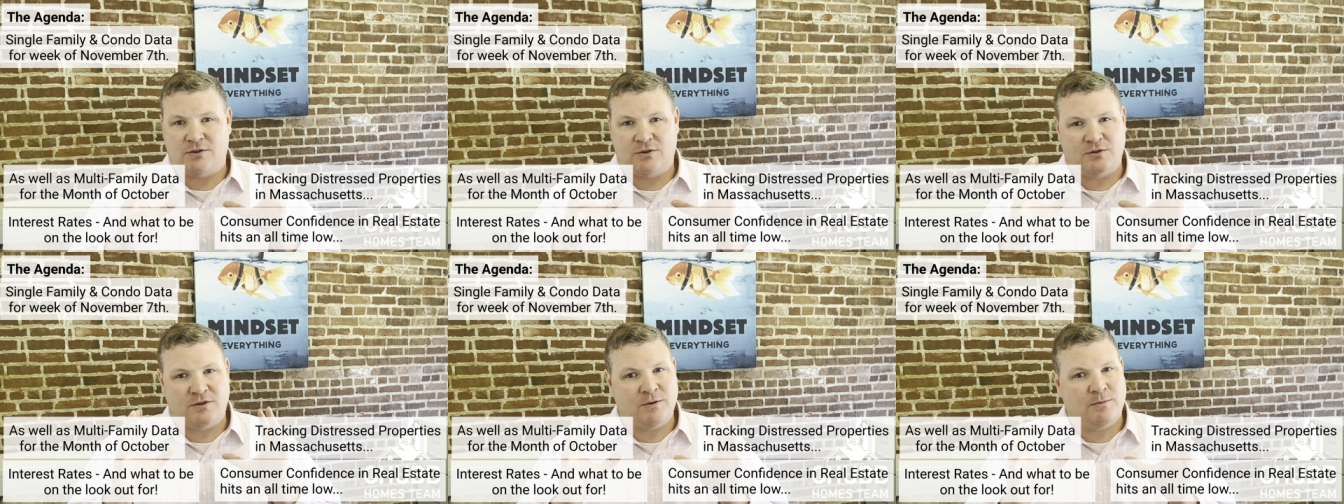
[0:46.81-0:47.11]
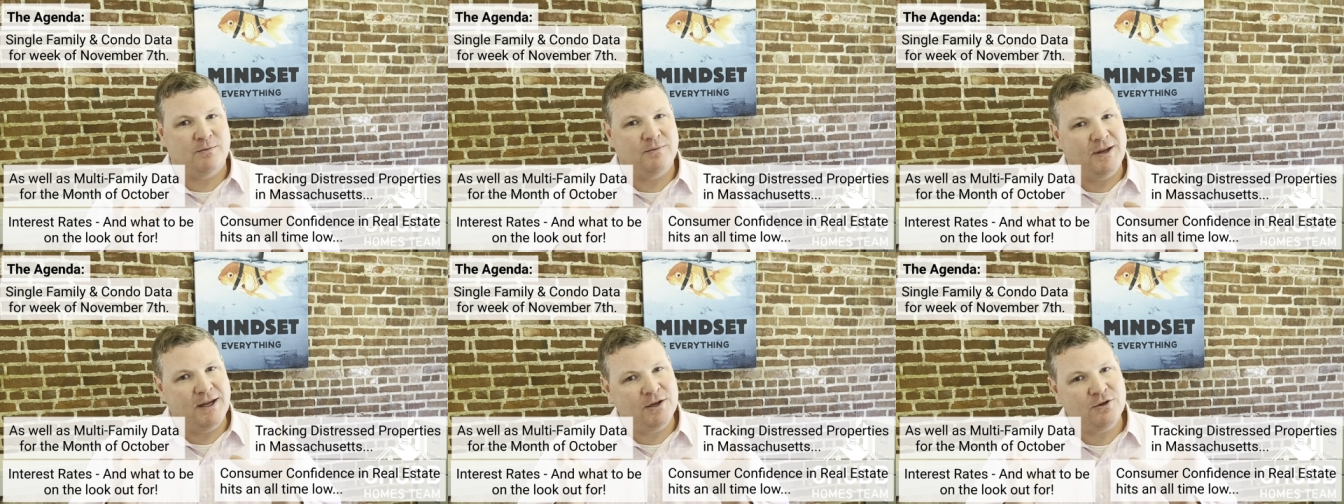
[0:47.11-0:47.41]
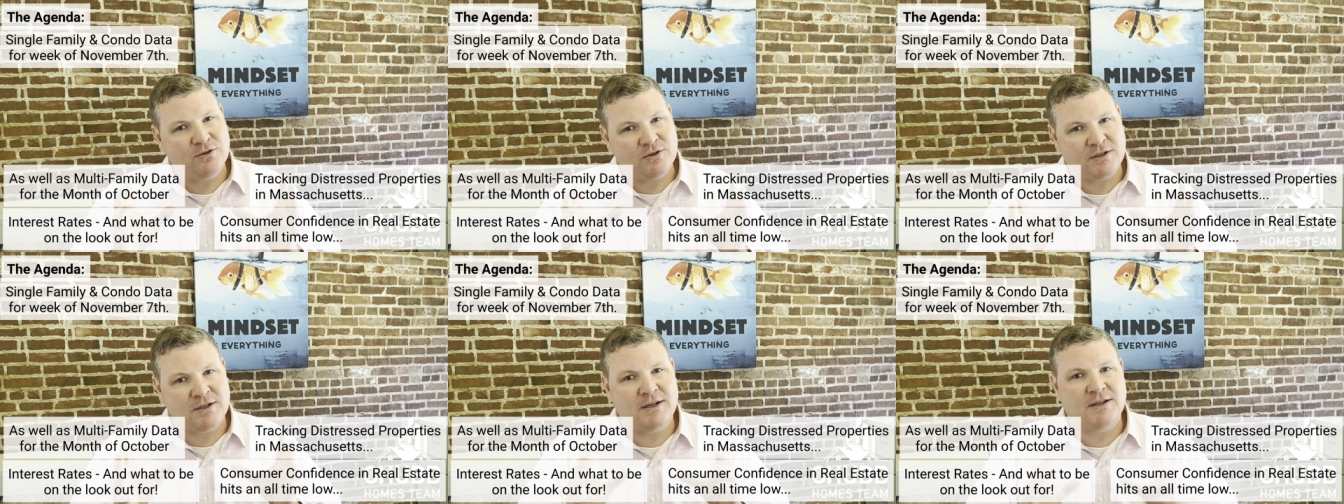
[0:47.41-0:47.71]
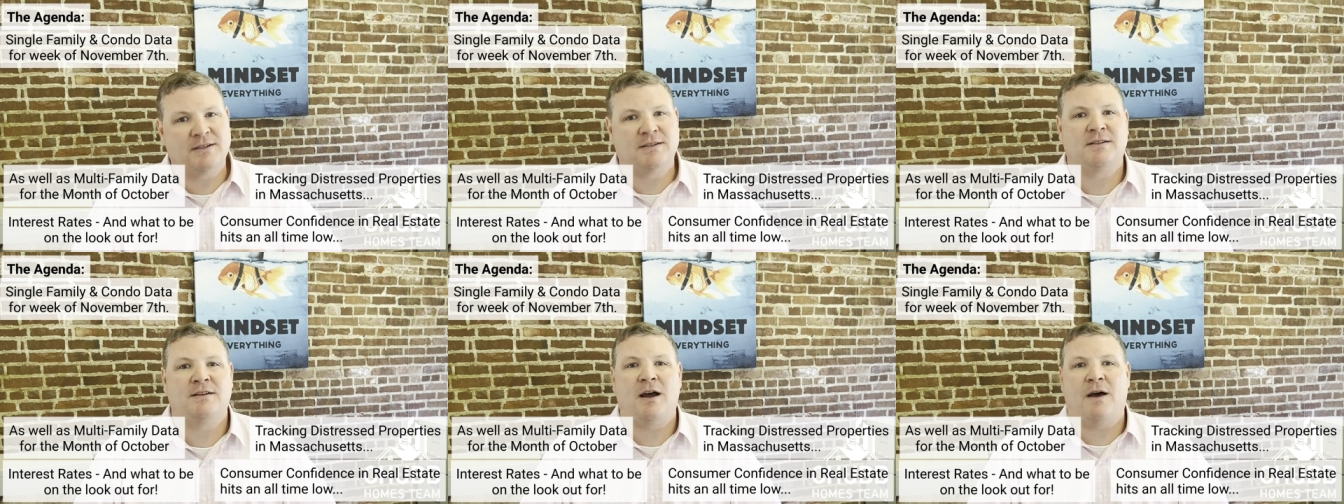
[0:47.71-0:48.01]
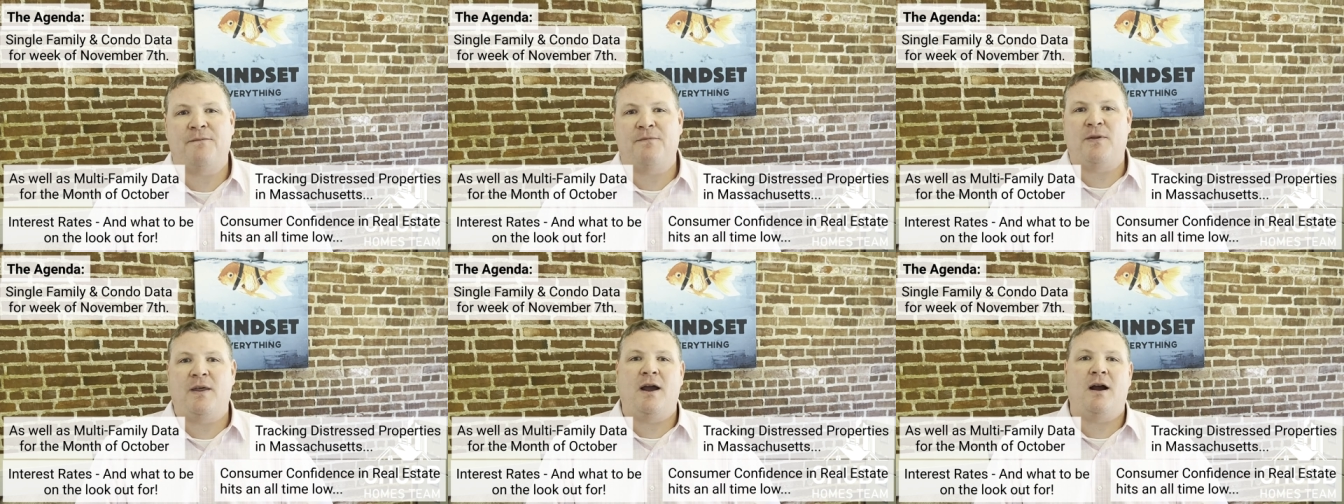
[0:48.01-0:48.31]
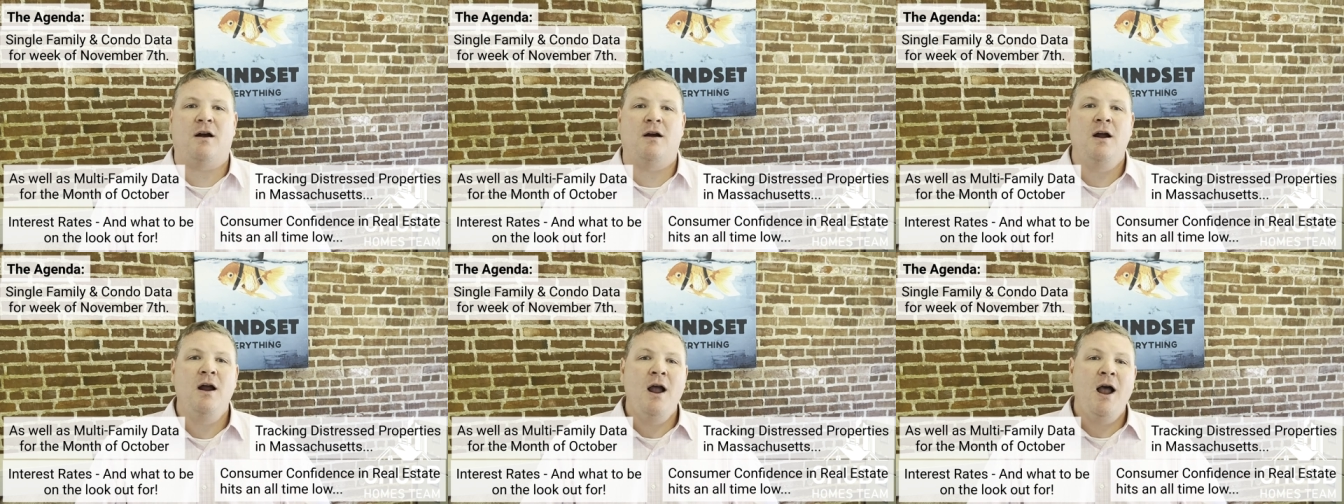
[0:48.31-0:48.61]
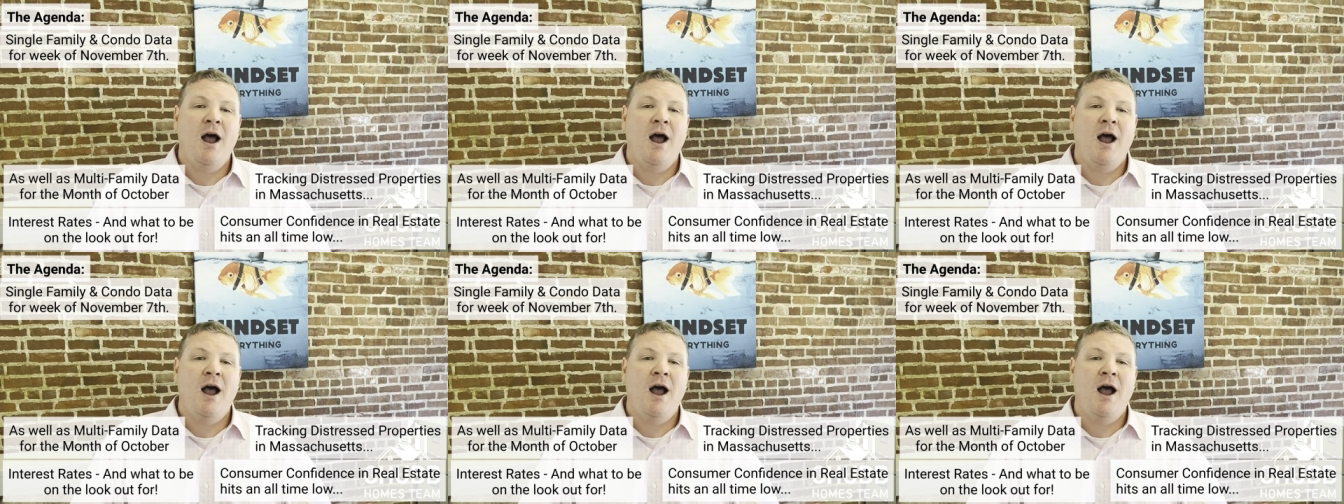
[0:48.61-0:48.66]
So some interesting stuff there.